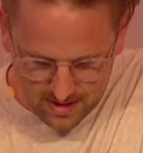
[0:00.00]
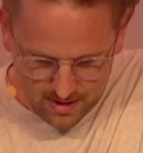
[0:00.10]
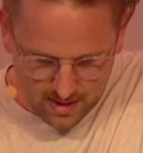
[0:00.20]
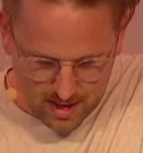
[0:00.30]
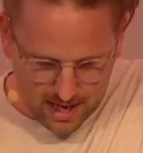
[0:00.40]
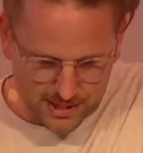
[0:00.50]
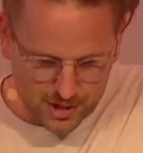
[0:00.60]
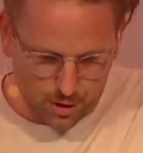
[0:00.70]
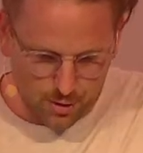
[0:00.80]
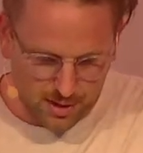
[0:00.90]
And
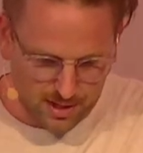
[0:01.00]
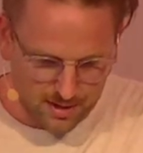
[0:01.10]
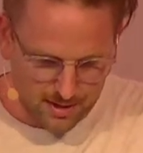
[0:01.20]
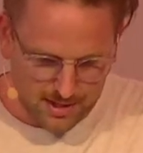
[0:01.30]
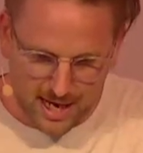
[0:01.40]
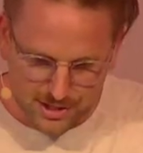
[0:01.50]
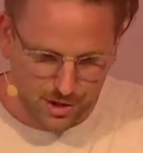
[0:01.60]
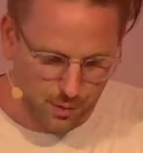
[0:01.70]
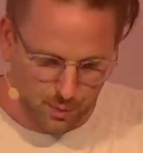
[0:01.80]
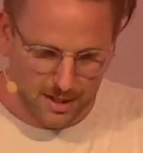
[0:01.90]
so, yeah, so the
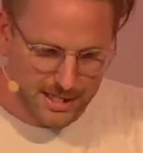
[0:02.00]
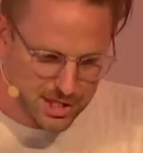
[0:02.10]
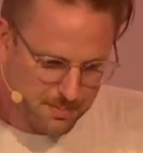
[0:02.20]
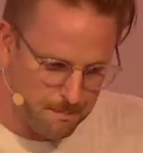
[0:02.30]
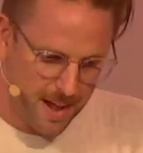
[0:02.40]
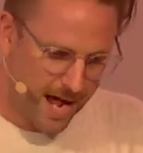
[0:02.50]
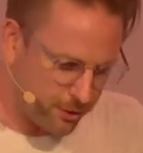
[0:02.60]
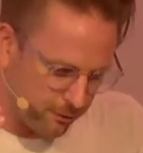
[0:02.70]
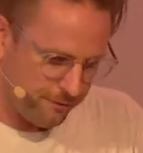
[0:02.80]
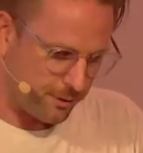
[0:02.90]
religious battle
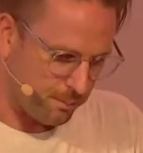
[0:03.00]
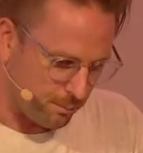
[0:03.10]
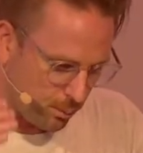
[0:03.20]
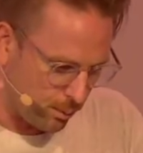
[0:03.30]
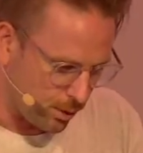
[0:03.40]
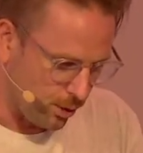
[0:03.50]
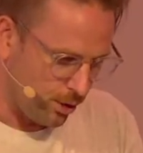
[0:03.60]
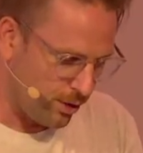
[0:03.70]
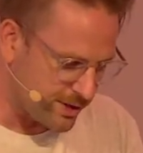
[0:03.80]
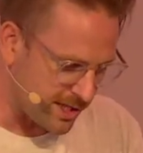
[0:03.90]
for
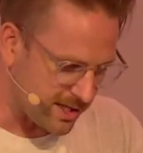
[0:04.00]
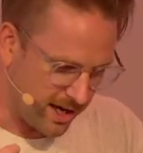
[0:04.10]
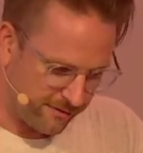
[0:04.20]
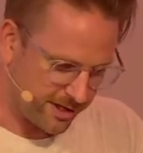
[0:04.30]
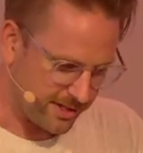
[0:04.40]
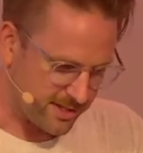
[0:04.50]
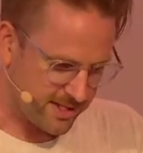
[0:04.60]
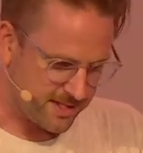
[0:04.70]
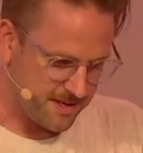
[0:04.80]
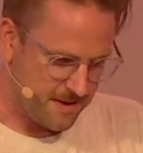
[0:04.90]
laws and governance.
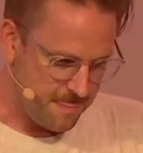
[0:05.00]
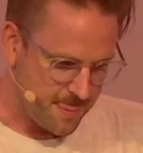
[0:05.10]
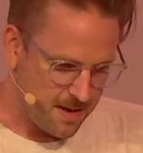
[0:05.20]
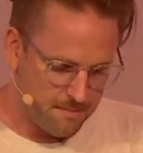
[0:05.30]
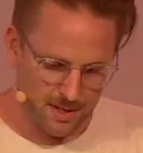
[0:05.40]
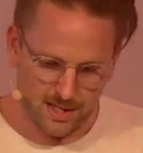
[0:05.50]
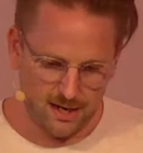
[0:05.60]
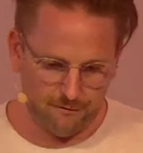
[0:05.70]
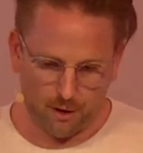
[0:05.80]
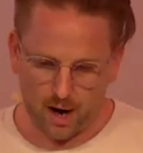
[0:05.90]
But
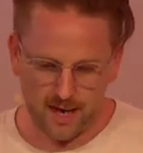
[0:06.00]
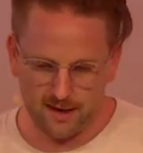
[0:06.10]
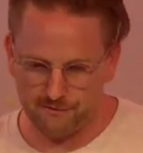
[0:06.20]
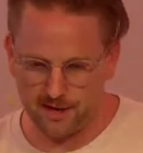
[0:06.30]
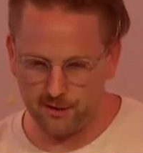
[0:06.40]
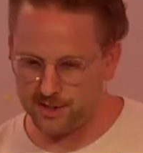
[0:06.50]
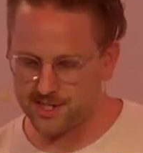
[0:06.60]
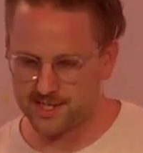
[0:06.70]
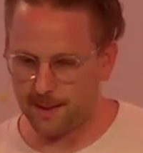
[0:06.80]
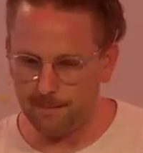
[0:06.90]
if there is
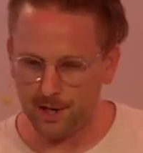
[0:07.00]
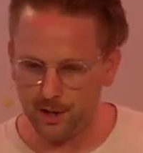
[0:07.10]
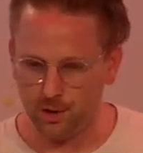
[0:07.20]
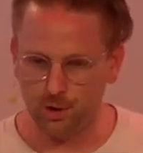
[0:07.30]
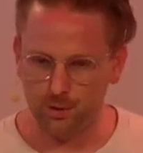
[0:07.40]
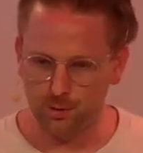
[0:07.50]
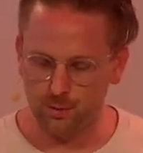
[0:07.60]
somebody who,